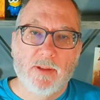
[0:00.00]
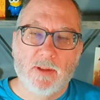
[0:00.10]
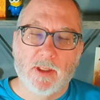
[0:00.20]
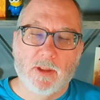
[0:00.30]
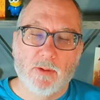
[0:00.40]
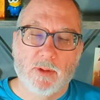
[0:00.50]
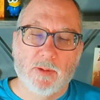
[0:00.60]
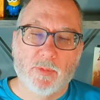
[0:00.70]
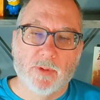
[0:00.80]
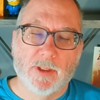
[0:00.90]
Thank you to
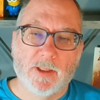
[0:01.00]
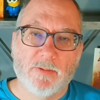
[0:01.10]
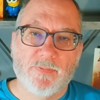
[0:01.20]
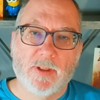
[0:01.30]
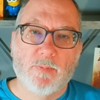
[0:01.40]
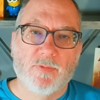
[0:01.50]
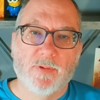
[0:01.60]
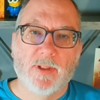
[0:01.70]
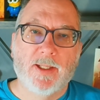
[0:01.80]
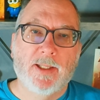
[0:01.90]
Libro.fm for
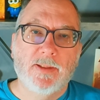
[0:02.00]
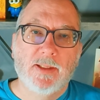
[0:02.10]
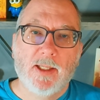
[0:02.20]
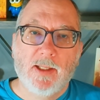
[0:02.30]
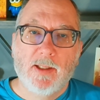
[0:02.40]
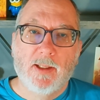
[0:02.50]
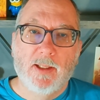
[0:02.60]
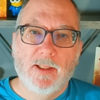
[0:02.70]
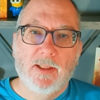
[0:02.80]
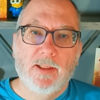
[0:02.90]
that.
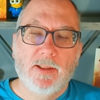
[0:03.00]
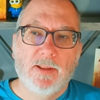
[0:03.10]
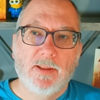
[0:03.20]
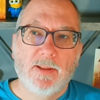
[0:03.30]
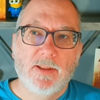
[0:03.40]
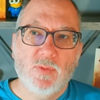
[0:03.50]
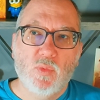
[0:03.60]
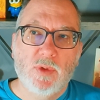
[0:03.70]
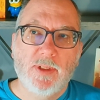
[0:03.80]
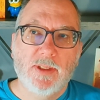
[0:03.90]
And this
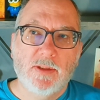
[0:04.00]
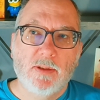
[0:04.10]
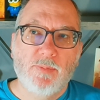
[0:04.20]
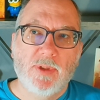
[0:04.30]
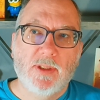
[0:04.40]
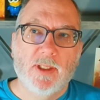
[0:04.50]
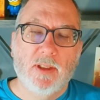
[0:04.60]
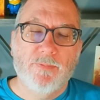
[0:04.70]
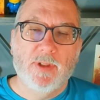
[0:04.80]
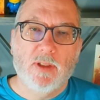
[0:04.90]
one is going to be kind
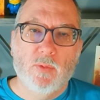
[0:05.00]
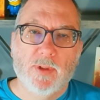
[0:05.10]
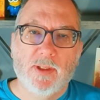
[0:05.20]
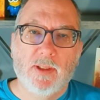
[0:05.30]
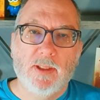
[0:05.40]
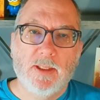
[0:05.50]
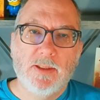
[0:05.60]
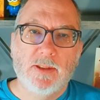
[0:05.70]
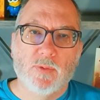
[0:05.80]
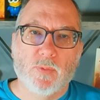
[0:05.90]
of a quick and
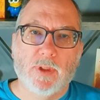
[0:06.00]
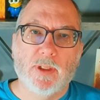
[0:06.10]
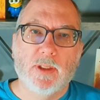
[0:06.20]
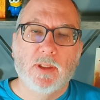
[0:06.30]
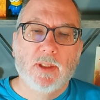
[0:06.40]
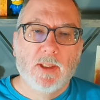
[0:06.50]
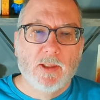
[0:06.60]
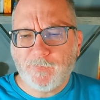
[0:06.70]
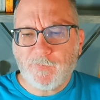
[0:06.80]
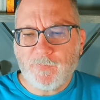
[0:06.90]
easy read.
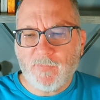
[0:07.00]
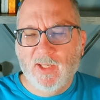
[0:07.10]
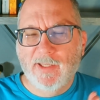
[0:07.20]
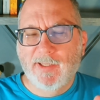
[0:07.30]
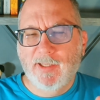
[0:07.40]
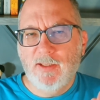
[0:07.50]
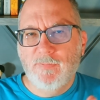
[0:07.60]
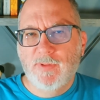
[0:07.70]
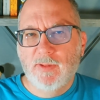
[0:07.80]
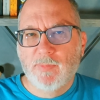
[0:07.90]
I
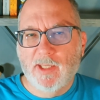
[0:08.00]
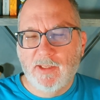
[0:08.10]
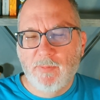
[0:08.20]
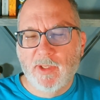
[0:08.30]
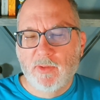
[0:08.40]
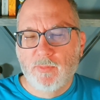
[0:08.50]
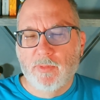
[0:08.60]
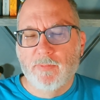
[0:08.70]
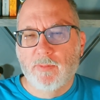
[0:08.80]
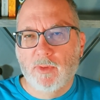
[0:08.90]
did my
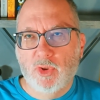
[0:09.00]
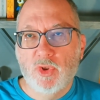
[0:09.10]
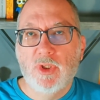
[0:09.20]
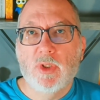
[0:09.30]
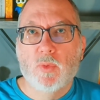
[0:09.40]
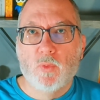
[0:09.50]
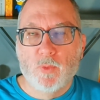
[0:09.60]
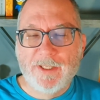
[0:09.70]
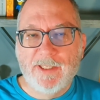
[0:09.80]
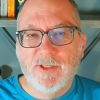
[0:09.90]

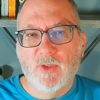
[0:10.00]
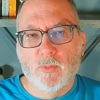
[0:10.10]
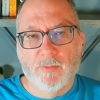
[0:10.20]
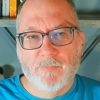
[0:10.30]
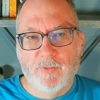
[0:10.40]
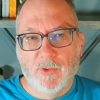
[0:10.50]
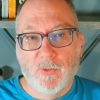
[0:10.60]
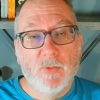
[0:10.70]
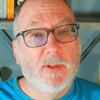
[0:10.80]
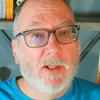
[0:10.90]
Goodreads
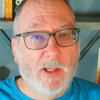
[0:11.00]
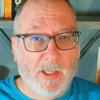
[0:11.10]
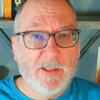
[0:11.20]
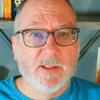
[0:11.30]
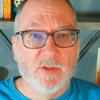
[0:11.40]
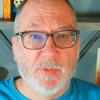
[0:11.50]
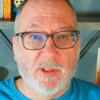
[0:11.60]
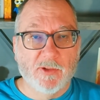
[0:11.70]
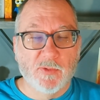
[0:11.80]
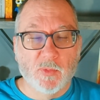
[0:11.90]
review. I can
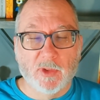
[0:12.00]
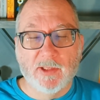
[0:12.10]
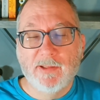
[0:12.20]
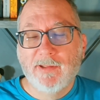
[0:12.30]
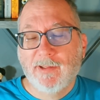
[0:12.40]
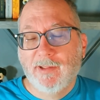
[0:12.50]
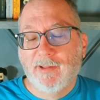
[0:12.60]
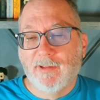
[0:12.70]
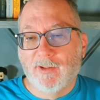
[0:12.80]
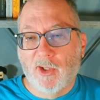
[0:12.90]
speak this morning
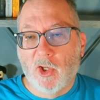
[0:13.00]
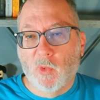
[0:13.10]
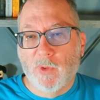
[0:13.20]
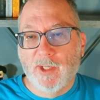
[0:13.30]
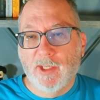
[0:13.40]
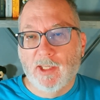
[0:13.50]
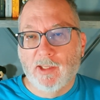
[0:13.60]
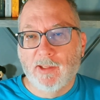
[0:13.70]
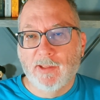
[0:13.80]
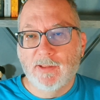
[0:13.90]
already
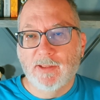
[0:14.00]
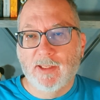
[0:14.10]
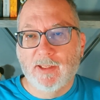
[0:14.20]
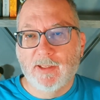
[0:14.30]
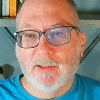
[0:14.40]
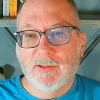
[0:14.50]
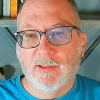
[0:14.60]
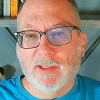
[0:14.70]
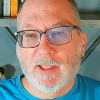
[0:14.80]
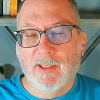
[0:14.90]
on it. And to
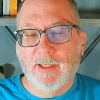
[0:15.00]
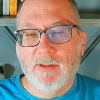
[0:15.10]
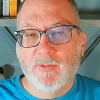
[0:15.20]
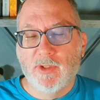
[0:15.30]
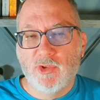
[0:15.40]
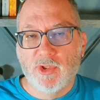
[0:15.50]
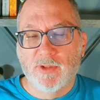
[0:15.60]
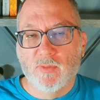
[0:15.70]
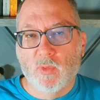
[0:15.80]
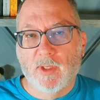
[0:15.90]
kind of give you a
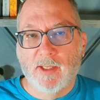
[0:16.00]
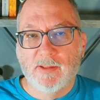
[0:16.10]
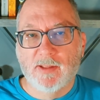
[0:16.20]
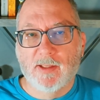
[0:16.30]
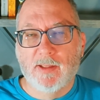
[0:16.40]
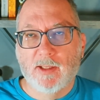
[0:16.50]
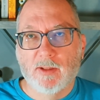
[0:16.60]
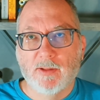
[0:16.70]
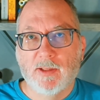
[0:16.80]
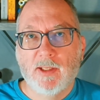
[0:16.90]
gist of what I said
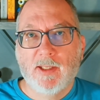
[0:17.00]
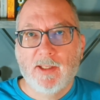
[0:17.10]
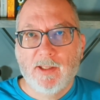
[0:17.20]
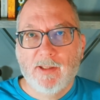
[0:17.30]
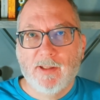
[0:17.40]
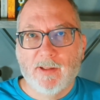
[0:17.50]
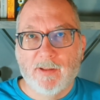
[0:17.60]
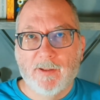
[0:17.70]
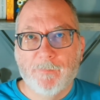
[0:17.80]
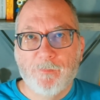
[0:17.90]
there,
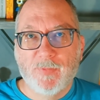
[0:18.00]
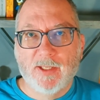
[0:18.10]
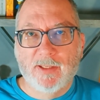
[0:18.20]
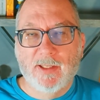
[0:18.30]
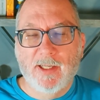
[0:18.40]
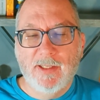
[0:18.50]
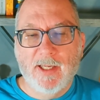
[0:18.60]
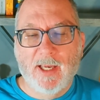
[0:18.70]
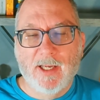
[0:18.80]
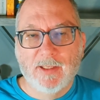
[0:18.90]
it kind of
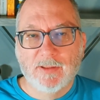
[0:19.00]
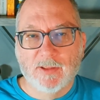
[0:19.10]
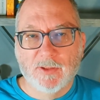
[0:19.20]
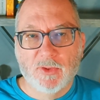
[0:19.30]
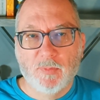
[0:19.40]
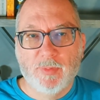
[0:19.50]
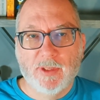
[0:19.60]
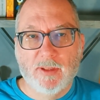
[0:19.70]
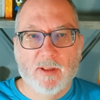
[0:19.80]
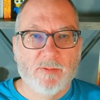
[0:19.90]
has a little
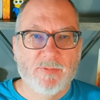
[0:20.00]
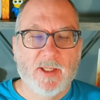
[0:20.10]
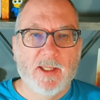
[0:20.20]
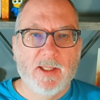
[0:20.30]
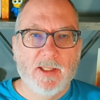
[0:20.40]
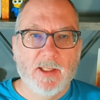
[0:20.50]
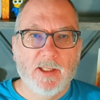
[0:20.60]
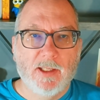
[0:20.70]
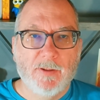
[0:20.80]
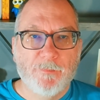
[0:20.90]
bit of
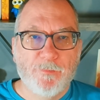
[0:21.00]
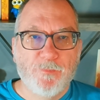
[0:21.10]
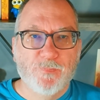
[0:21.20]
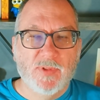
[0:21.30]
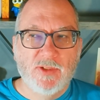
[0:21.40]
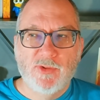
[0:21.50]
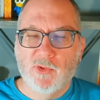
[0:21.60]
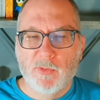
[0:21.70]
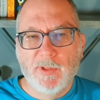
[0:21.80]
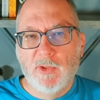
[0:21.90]
a
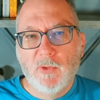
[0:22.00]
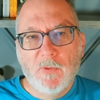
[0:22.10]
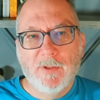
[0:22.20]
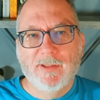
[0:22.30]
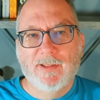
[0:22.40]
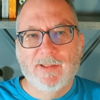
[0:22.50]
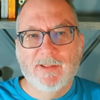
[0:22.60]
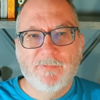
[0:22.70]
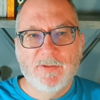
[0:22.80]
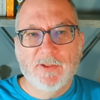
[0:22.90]

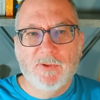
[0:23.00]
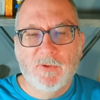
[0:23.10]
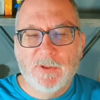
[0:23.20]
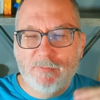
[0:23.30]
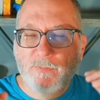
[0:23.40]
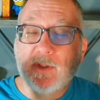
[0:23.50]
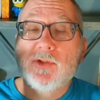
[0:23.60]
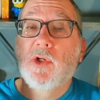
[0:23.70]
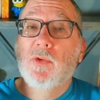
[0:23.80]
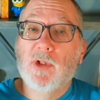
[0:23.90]
Scooby-Doo feel to it. There's
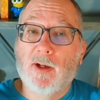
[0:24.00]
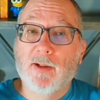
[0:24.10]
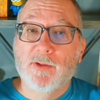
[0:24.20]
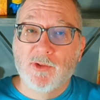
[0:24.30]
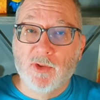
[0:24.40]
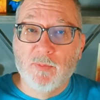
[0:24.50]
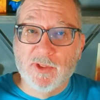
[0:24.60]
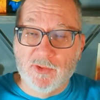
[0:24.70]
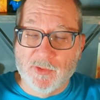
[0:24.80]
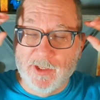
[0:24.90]
no dog, there's no
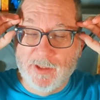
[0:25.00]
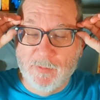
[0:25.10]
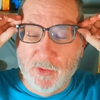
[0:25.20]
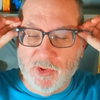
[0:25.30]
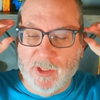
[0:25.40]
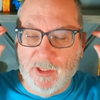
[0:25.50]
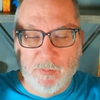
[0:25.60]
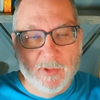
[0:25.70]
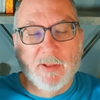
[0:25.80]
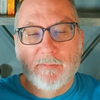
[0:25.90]
mystery machine,
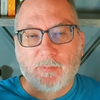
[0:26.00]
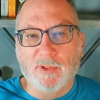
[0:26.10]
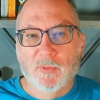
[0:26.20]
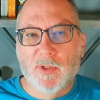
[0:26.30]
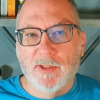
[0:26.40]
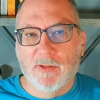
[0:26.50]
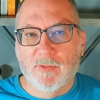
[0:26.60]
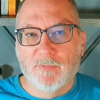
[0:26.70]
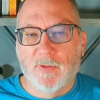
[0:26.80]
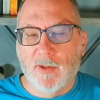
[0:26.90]
but the rest of
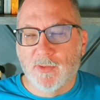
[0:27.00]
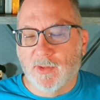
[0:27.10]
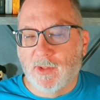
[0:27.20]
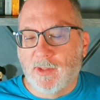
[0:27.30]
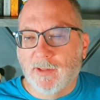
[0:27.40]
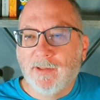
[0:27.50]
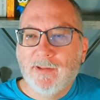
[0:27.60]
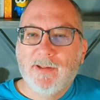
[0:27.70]
it follows along.